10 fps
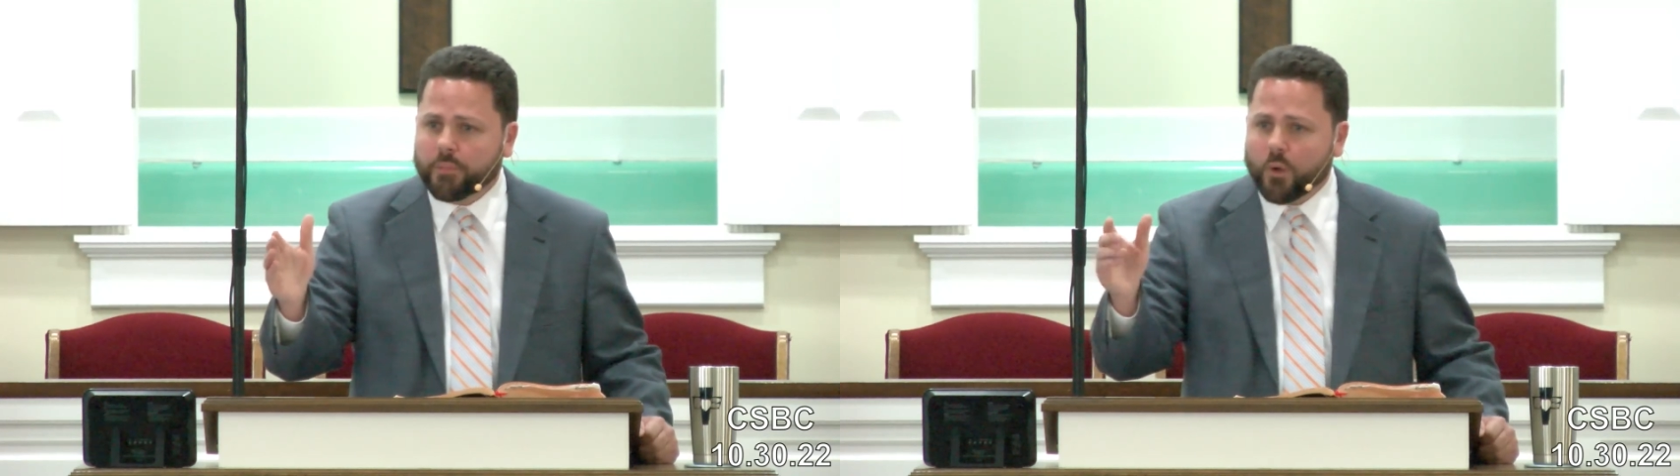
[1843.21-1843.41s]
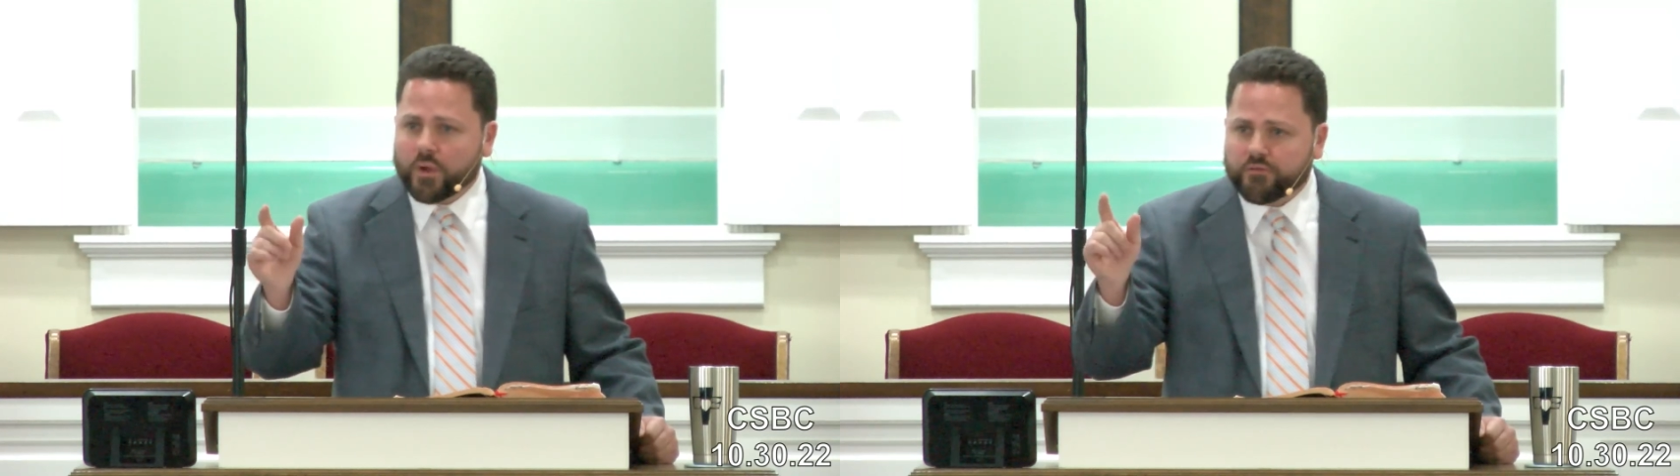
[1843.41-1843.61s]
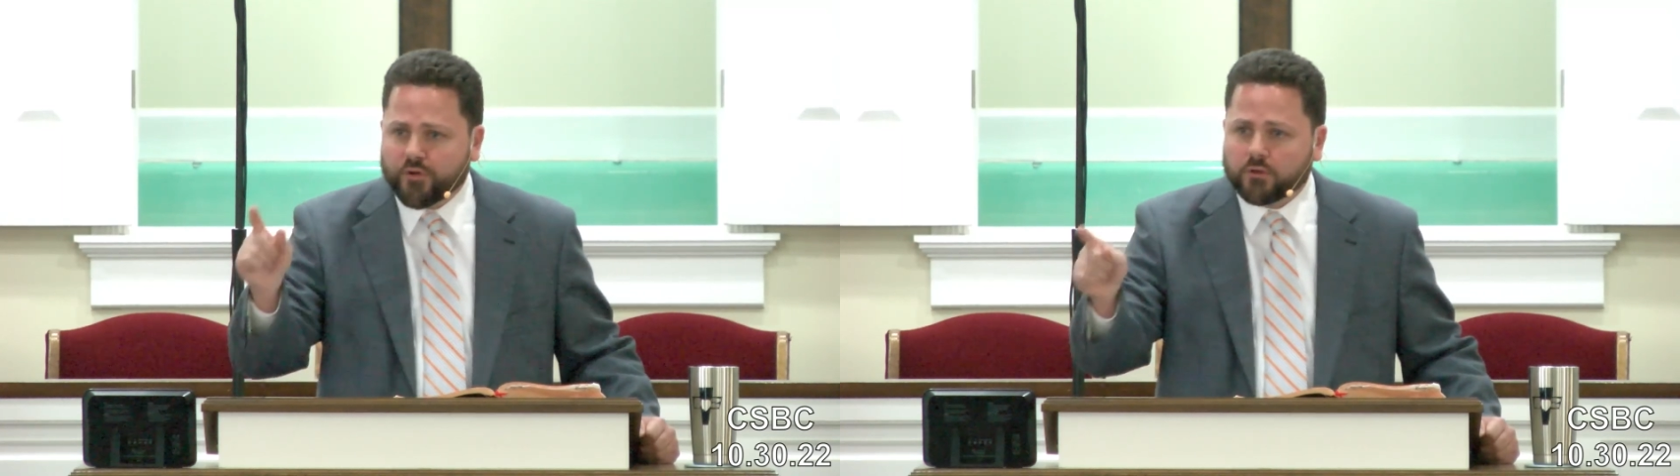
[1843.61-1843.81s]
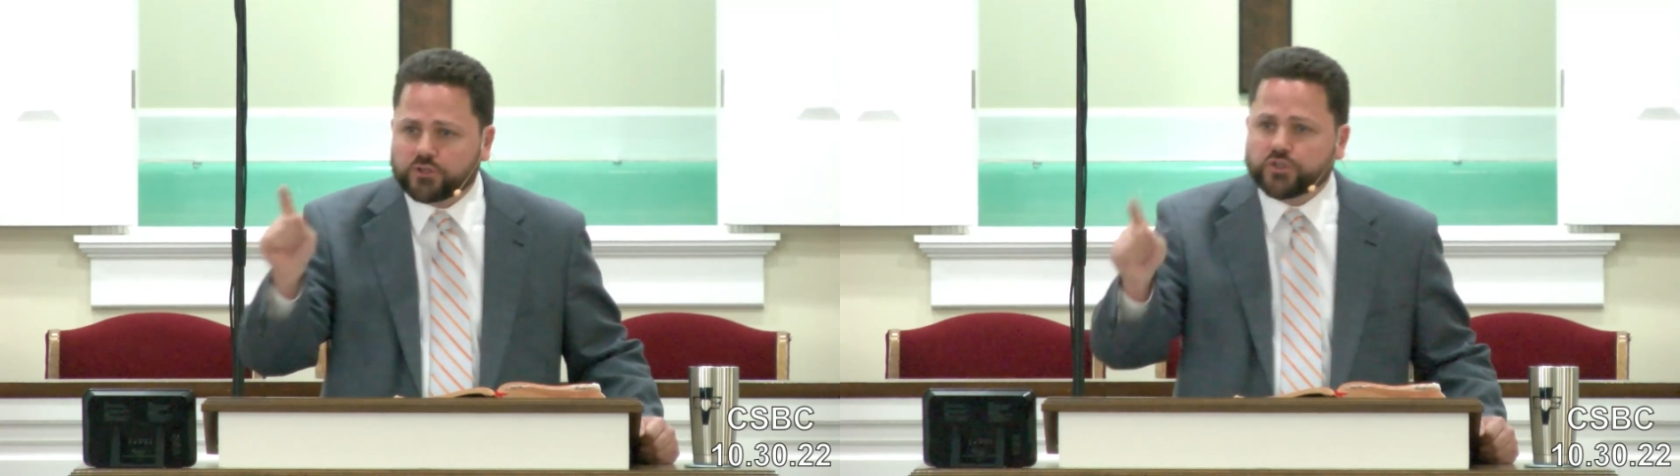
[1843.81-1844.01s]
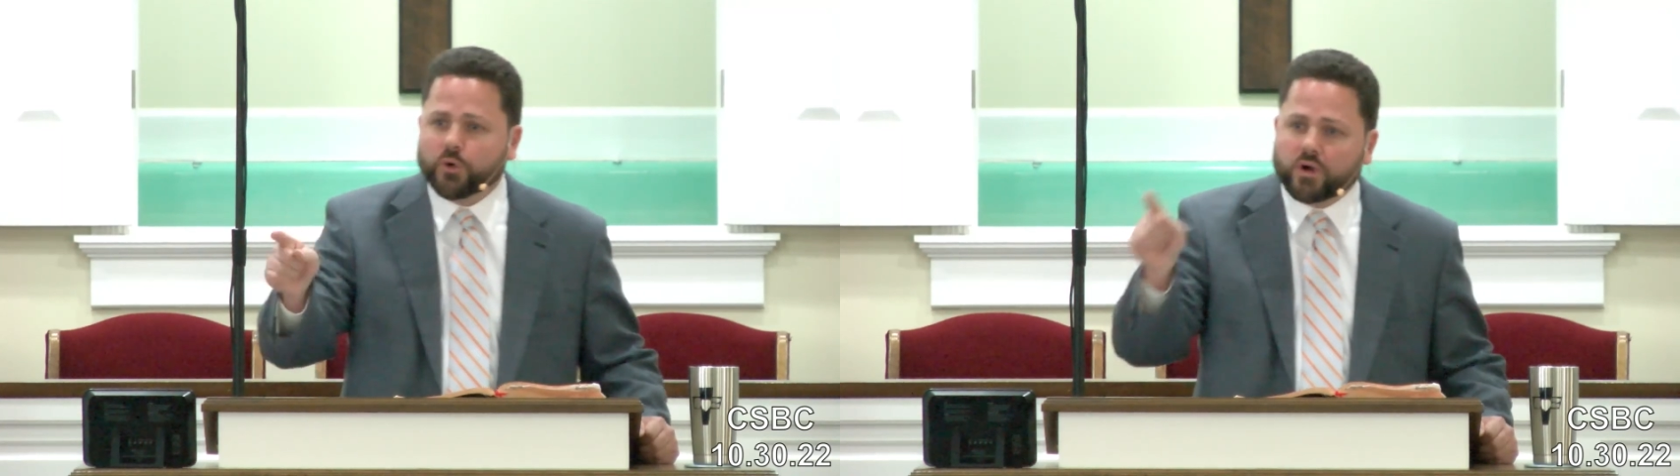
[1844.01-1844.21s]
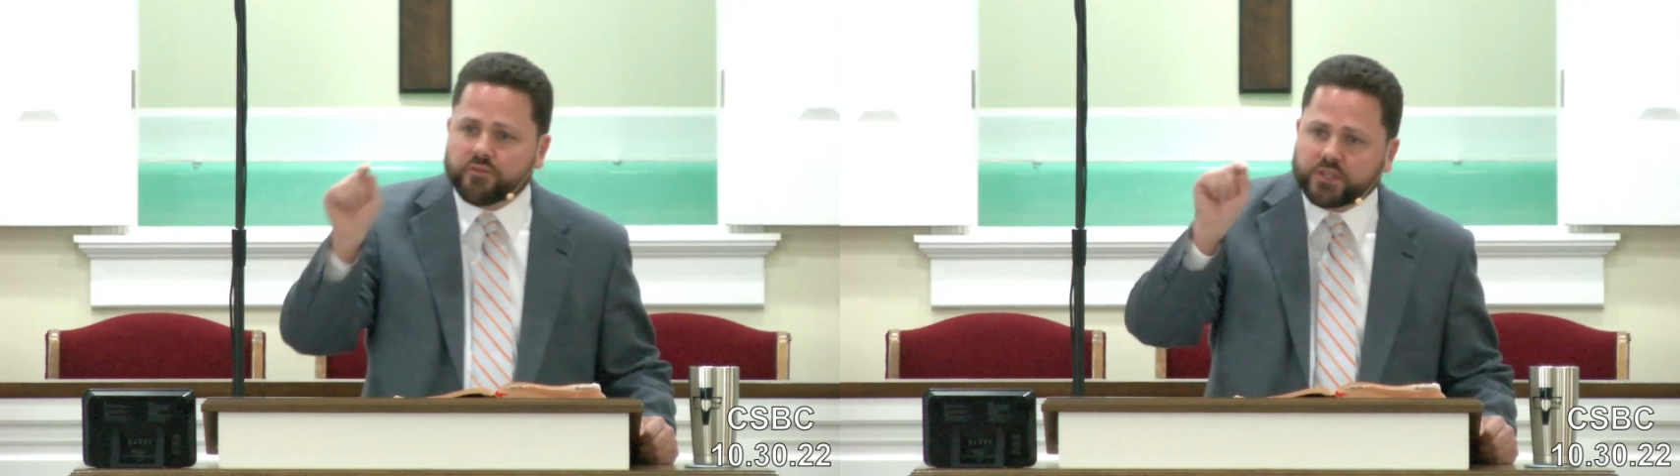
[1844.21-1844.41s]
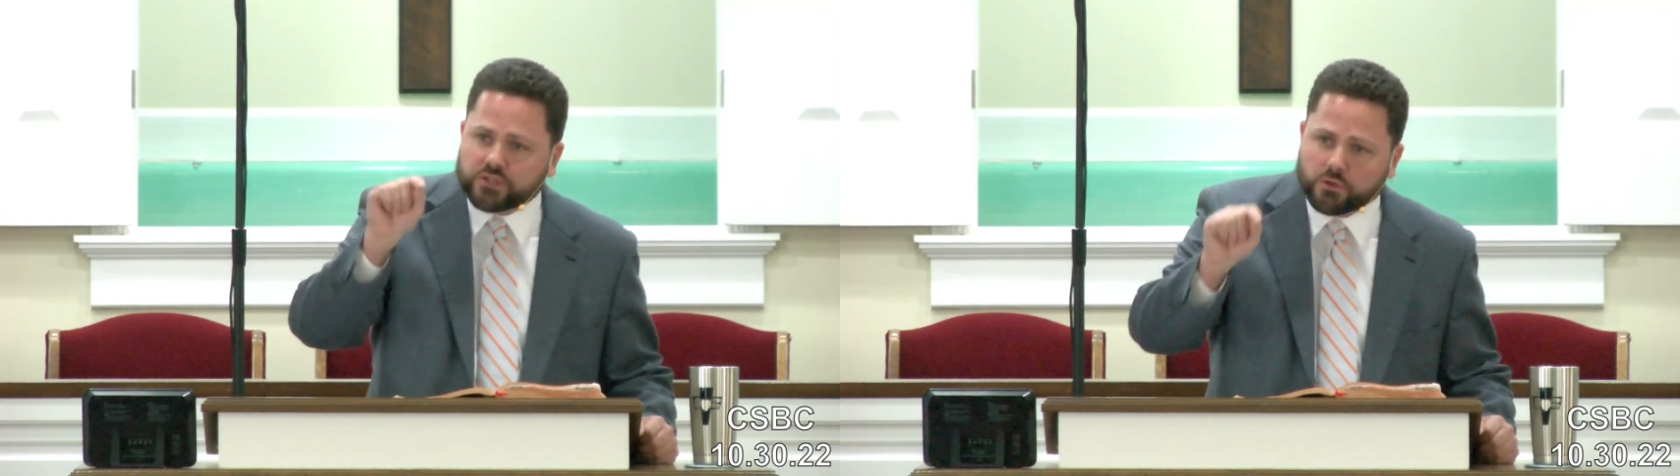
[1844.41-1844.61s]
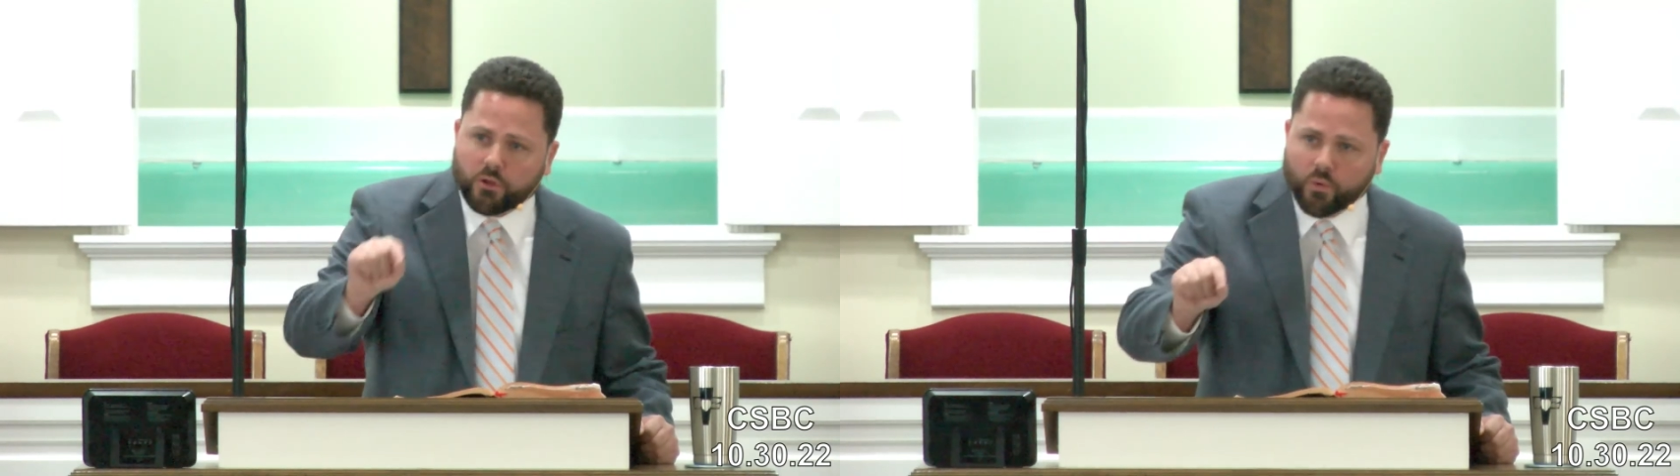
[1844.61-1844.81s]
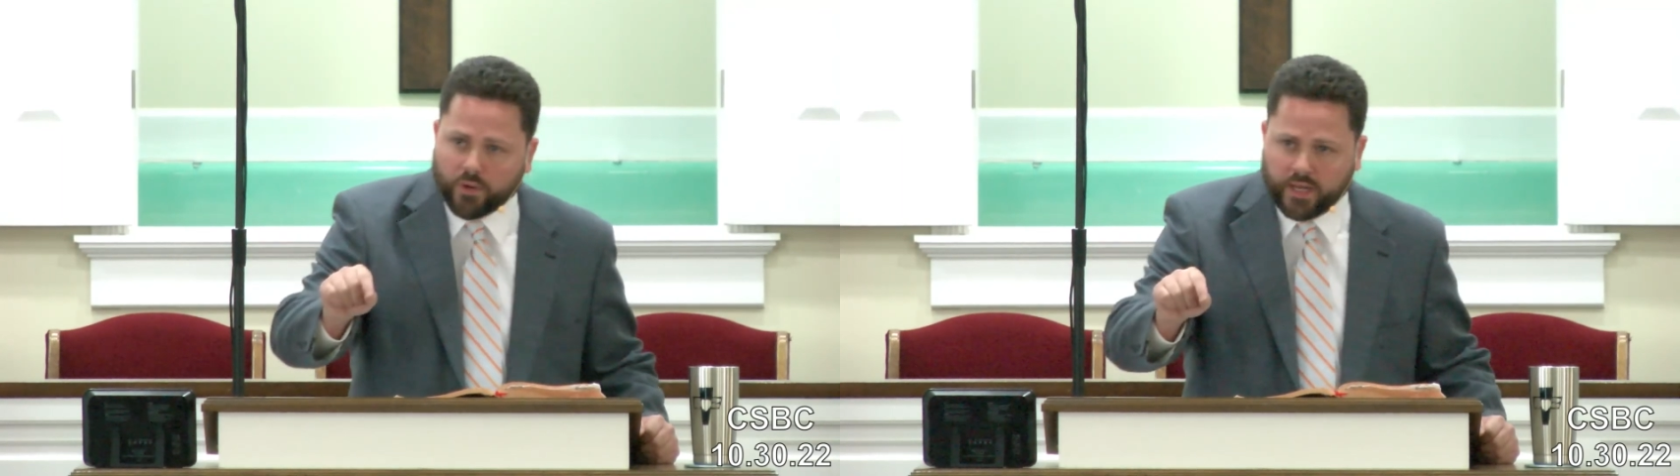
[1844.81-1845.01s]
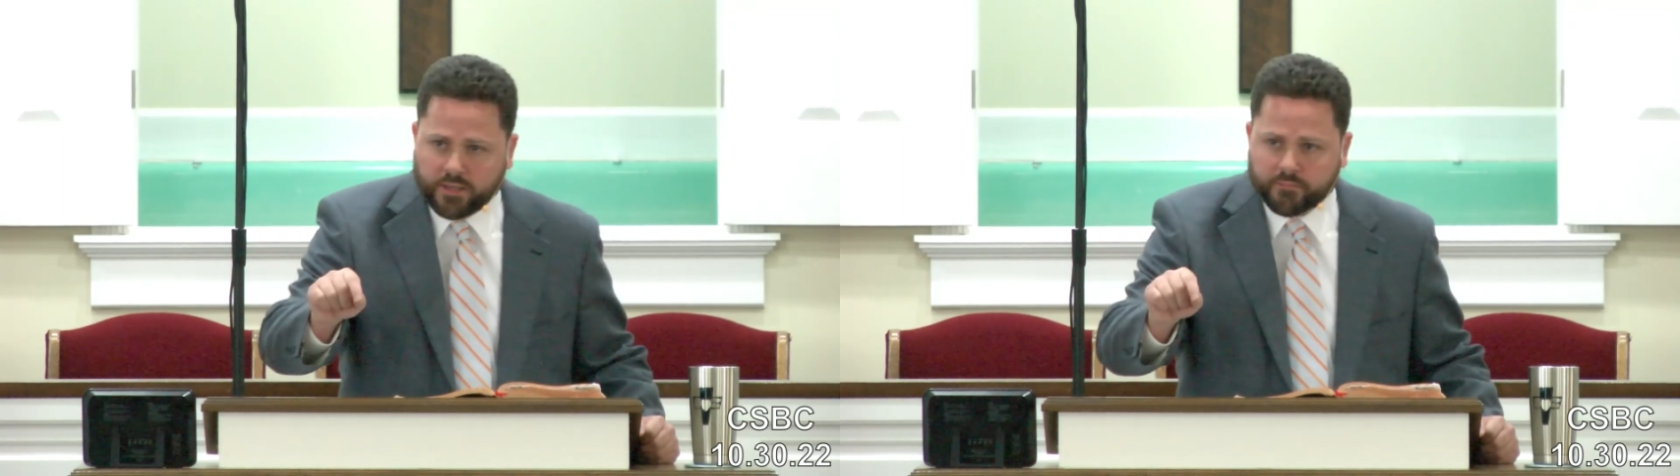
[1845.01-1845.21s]
but we fall short of his
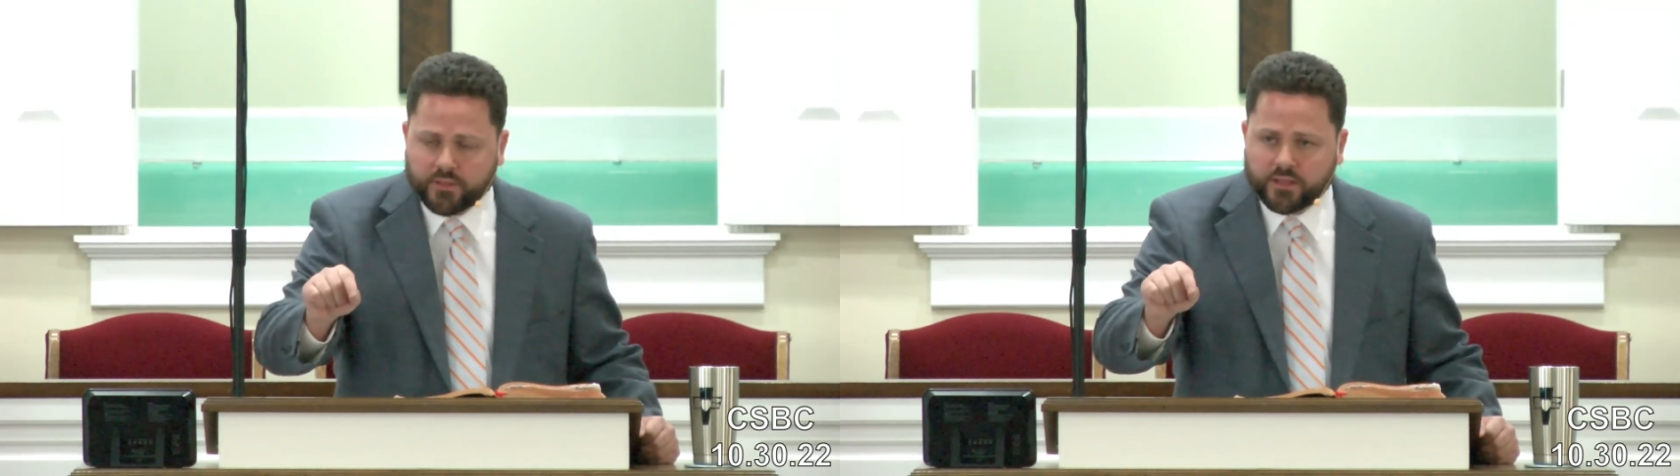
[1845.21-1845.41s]
glory,